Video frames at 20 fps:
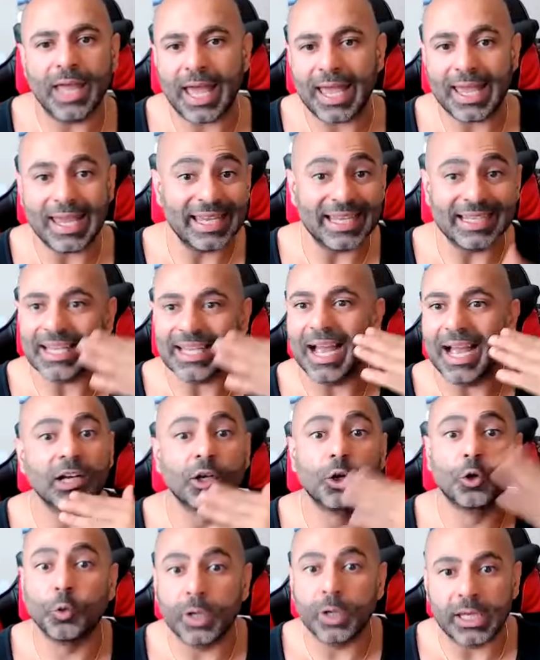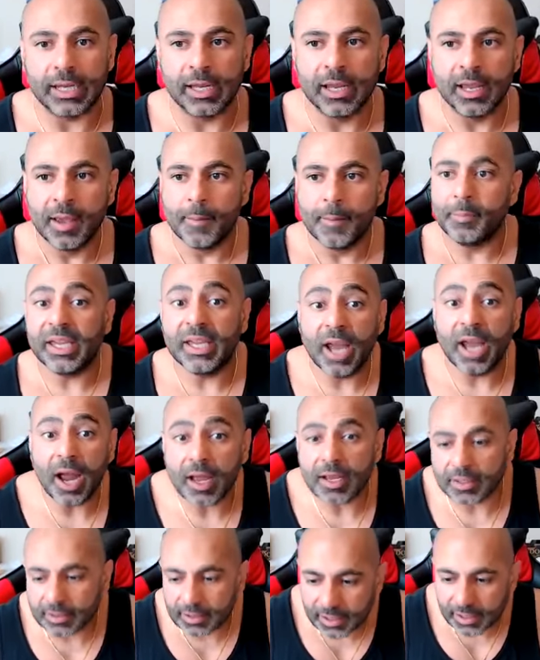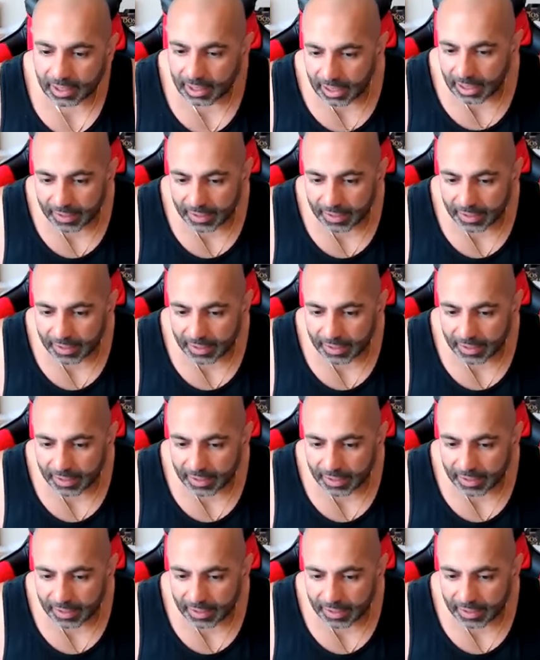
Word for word: that is agree because